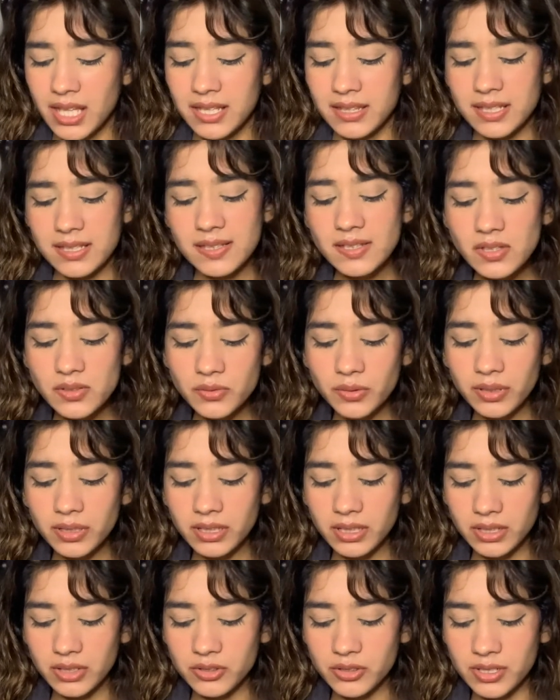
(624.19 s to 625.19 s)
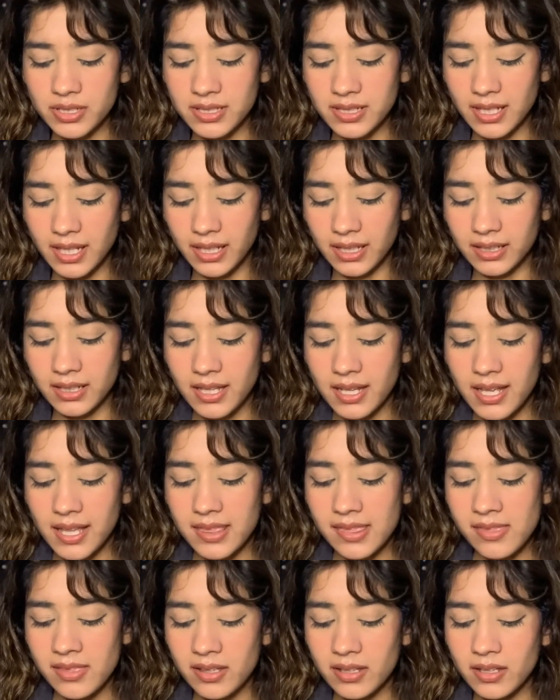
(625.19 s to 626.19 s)
This is really interesting.
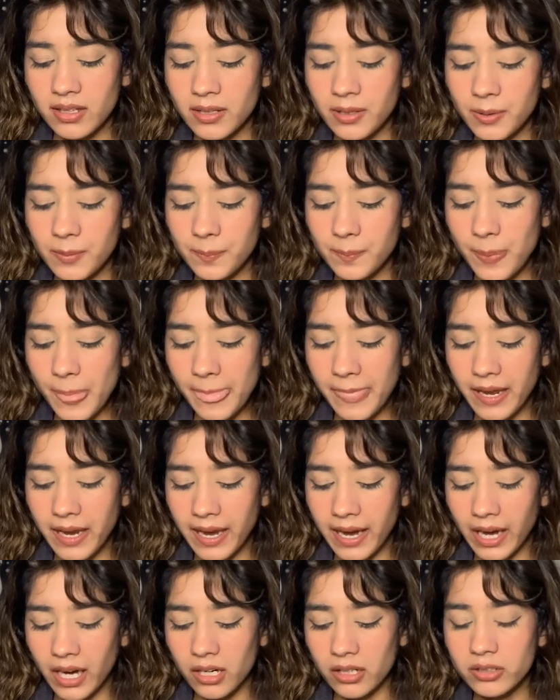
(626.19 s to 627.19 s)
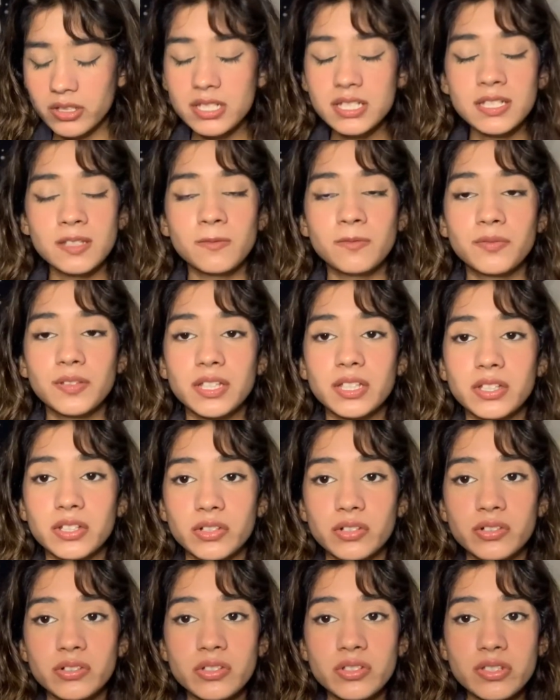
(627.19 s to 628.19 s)
The Aries
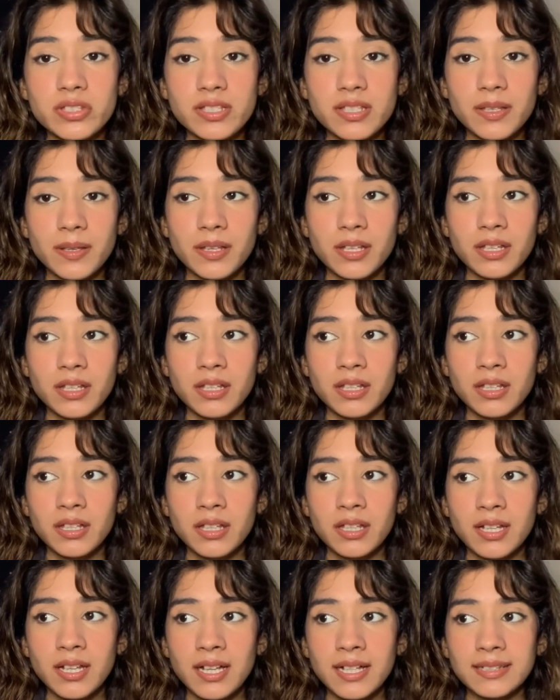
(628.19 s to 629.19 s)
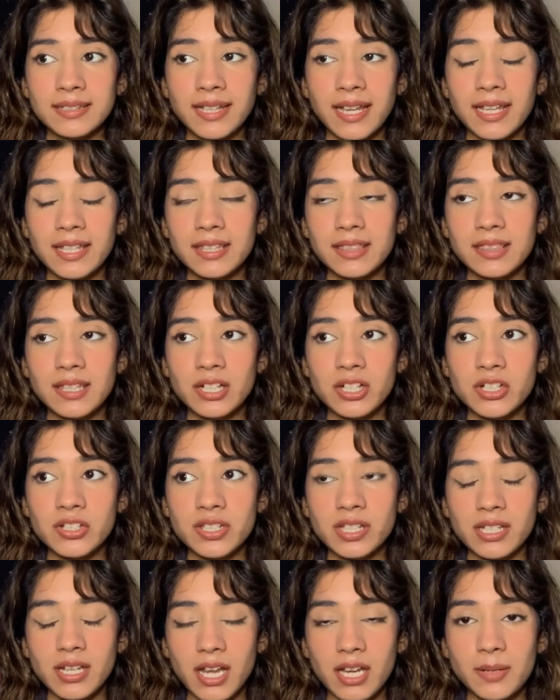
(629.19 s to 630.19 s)
feels like
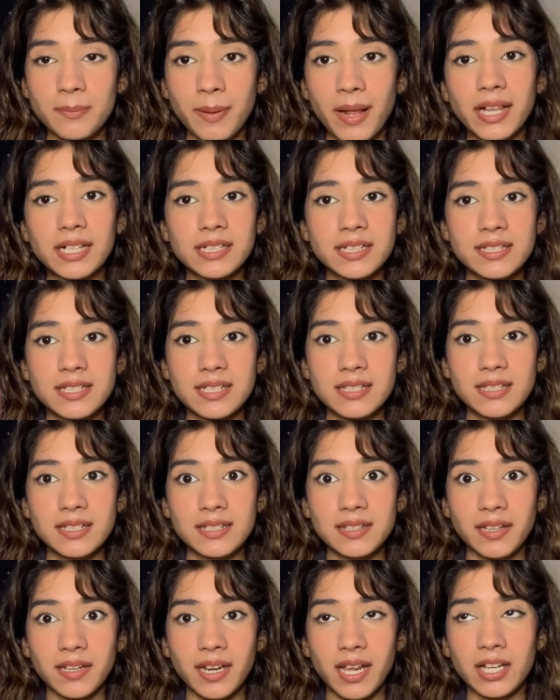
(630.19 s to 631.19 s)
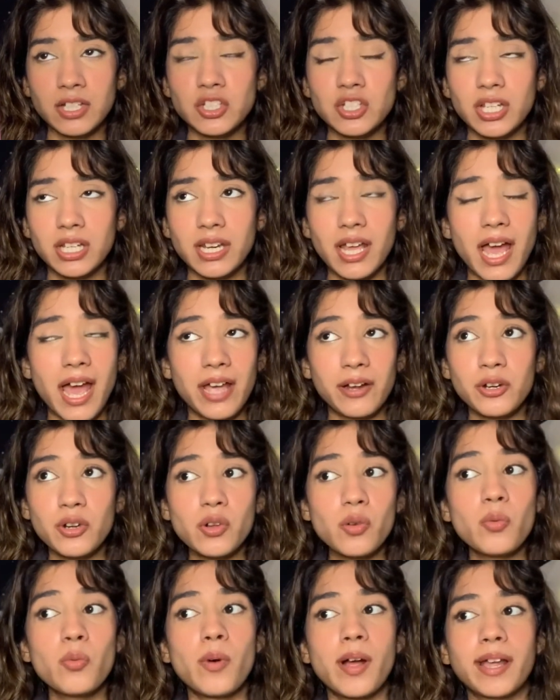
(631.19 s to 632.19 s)
there's an unbalance in this connection. I don't
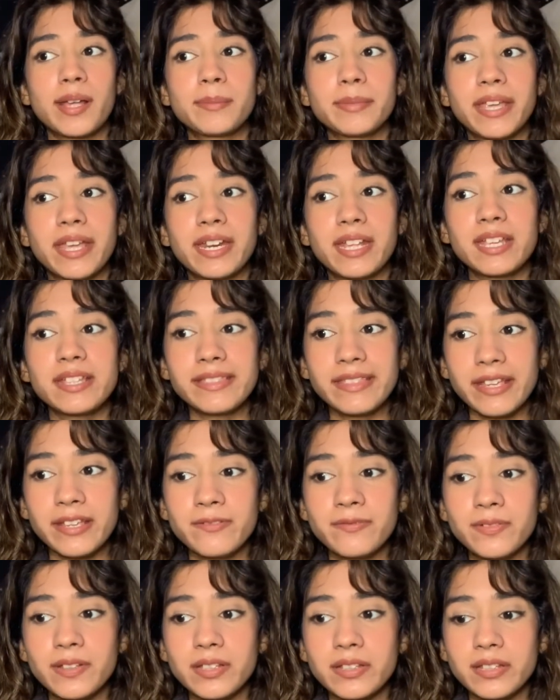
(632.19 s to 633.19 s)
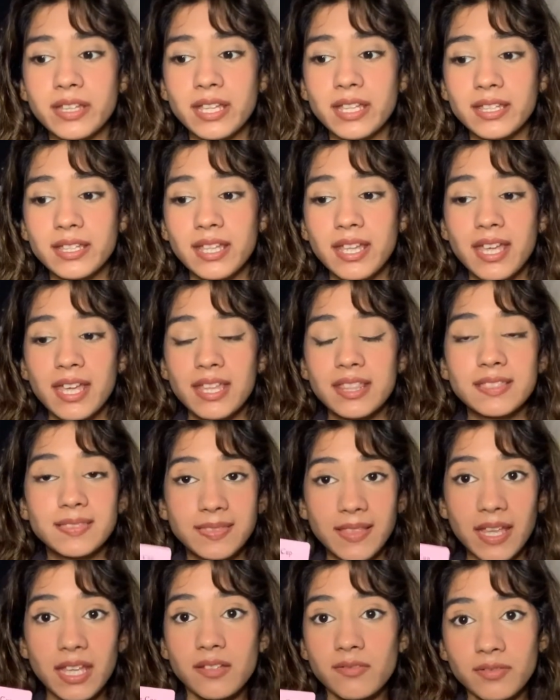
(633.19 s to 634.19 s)
know why I'm getting they feel like
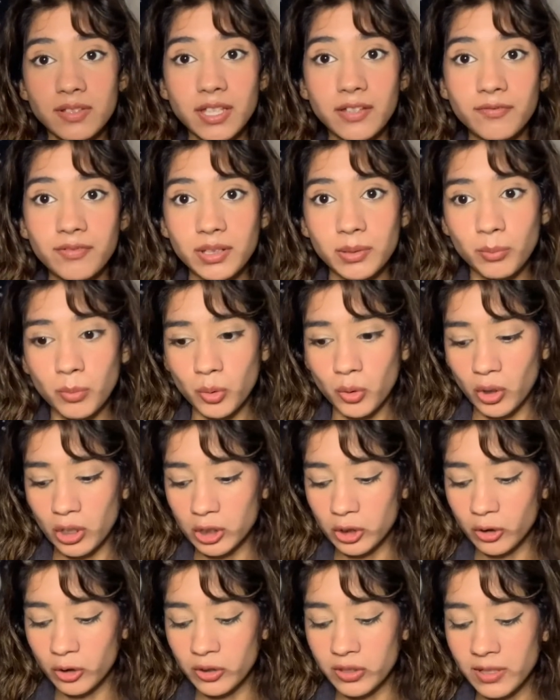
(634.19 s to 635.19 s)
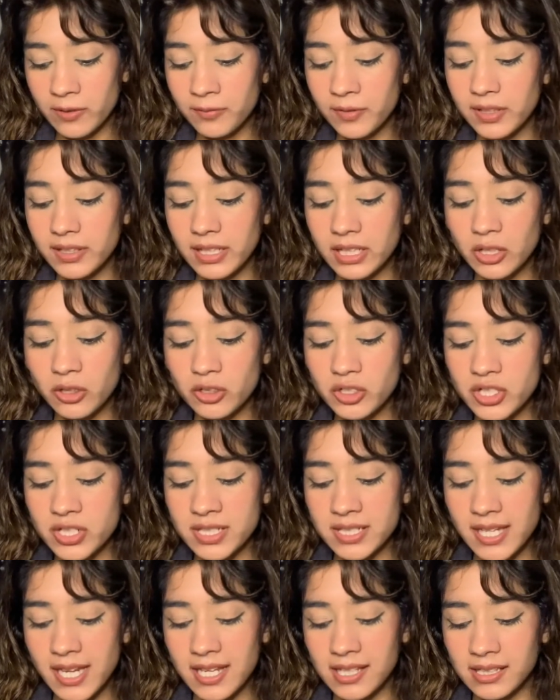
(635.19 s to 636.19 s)
they've given more, or they feel like you're
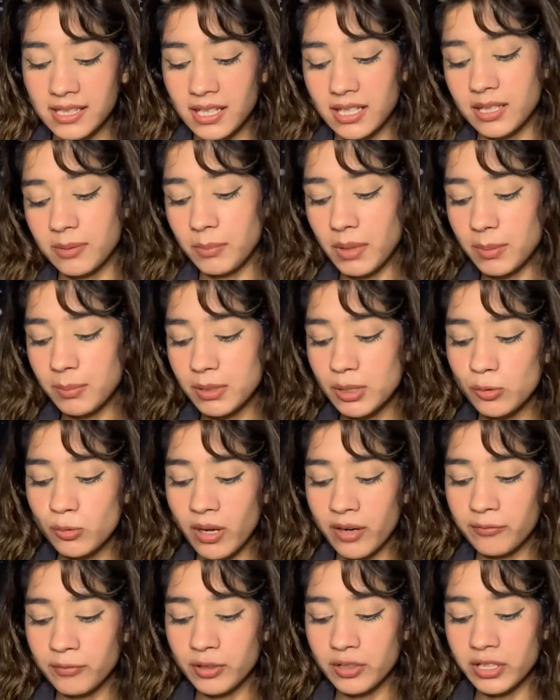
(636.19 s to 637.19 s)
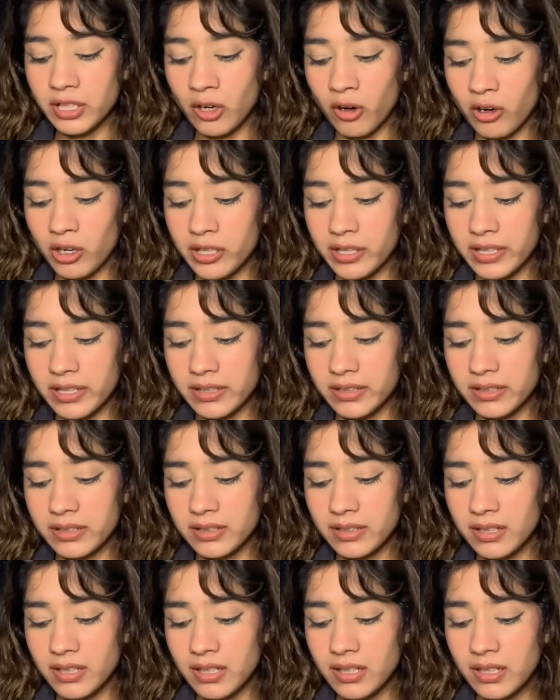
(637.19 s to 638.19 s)
just taking. Maybe you have really hardened.
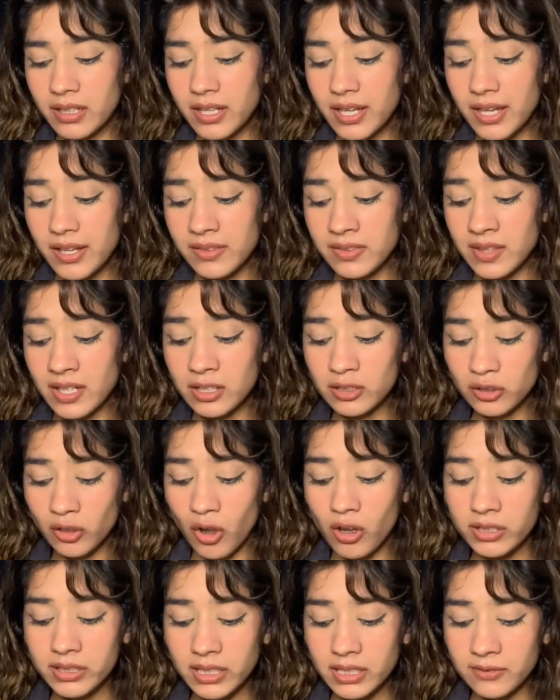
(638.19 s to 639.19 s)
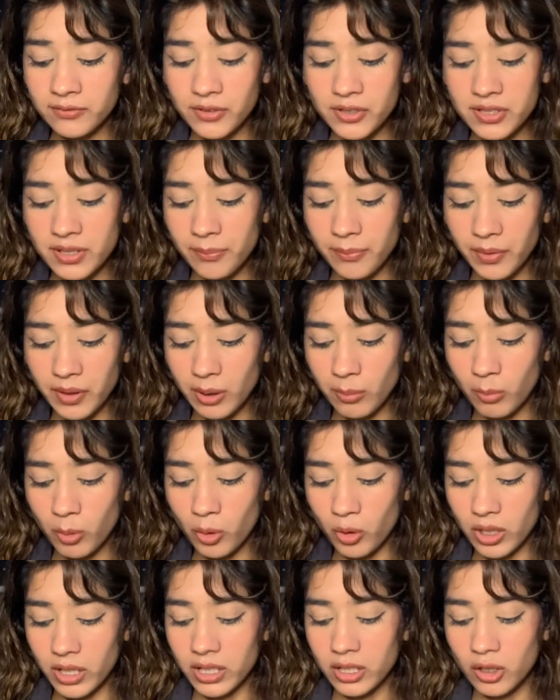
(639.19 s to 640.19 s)
They're longing for something
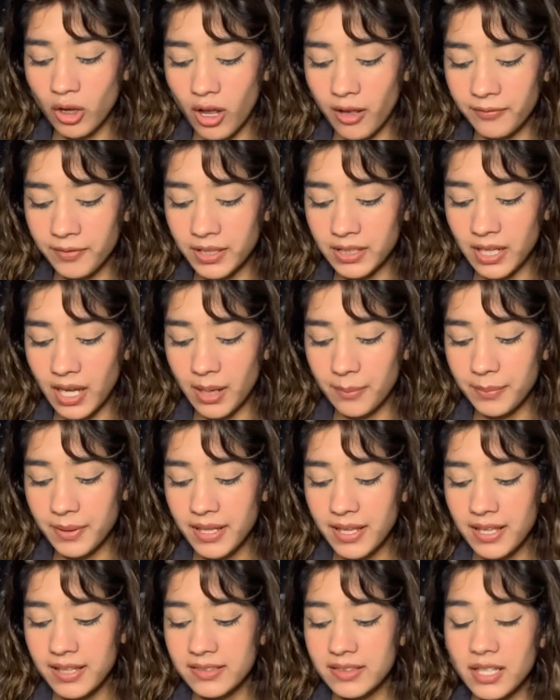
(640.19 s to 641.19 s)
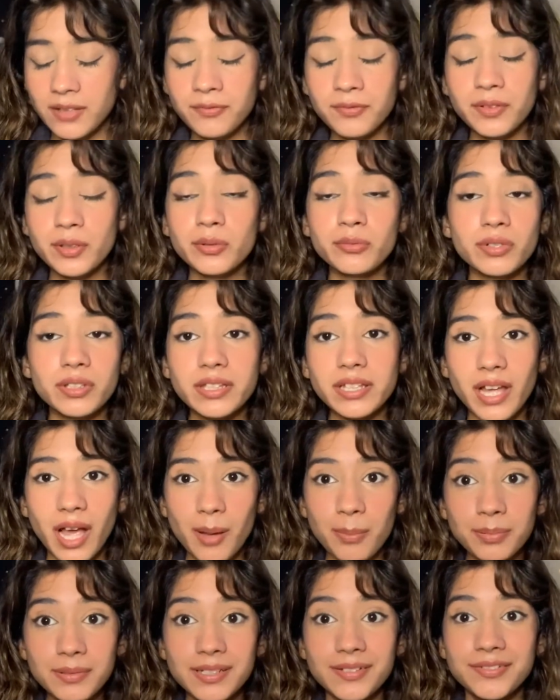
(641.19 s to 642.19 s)
more. Coffee cup. They feel really
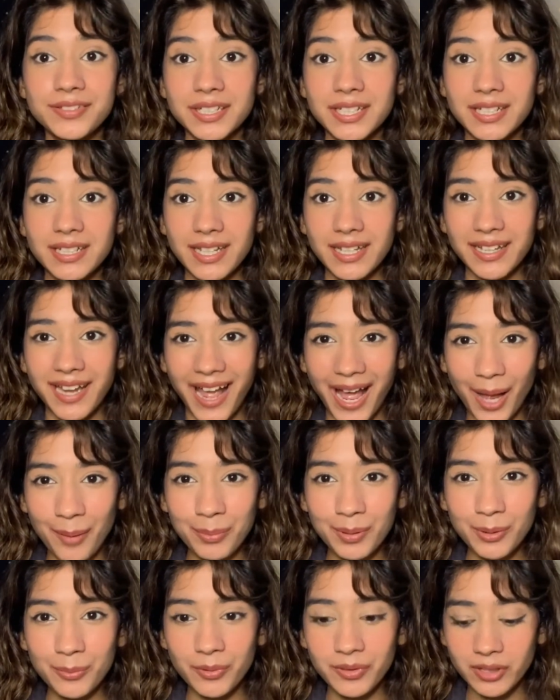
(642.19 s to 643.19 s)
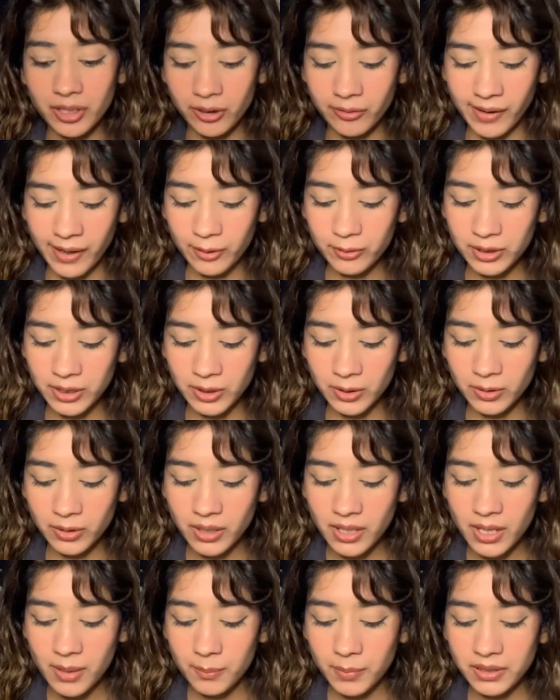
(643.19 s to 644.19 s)
uplifted and happy when they're around you,
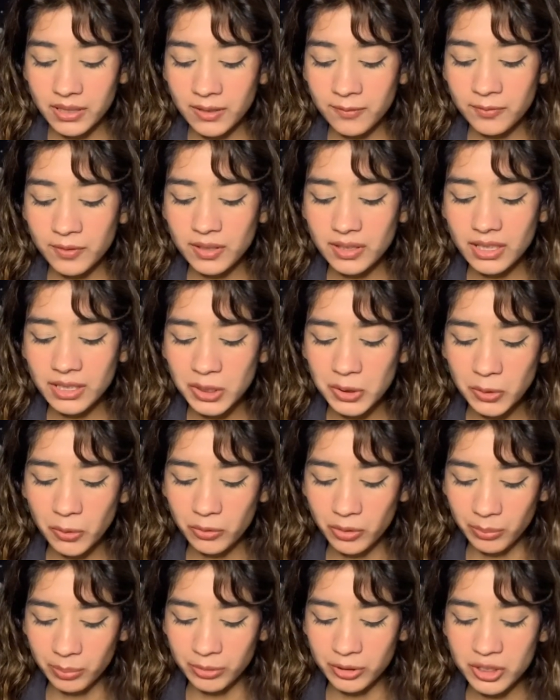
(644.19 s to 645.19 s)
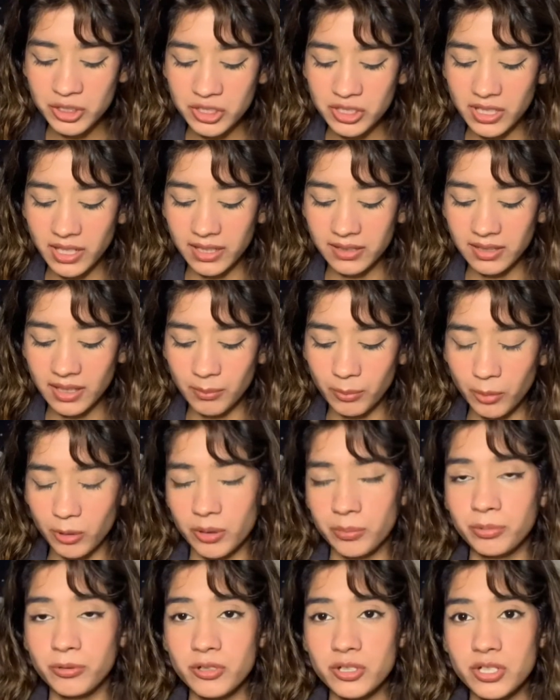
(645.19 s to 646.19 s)
but they feel like you don't appreciate them or
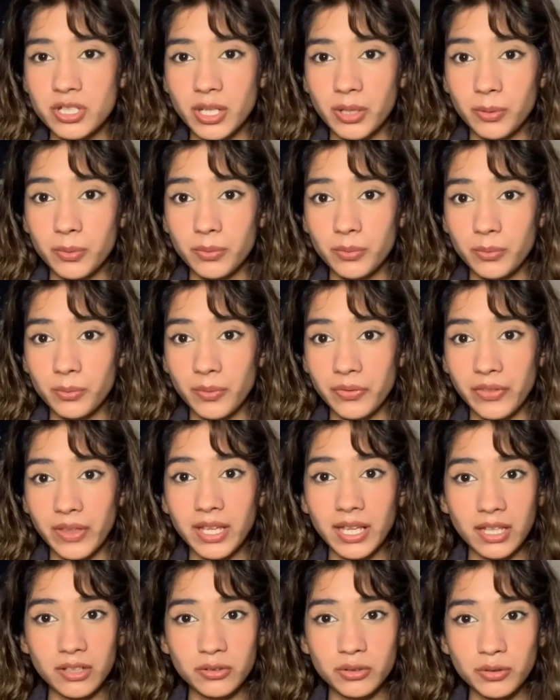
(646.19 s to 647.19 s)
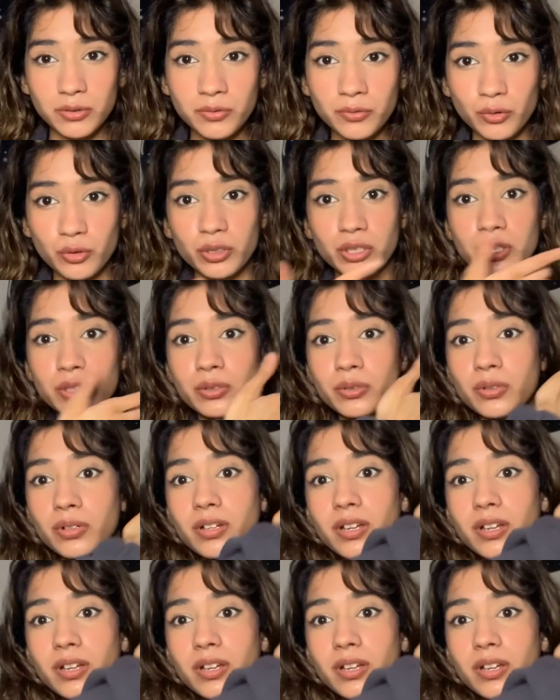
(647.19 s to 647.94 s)
appreciate what they can do for you.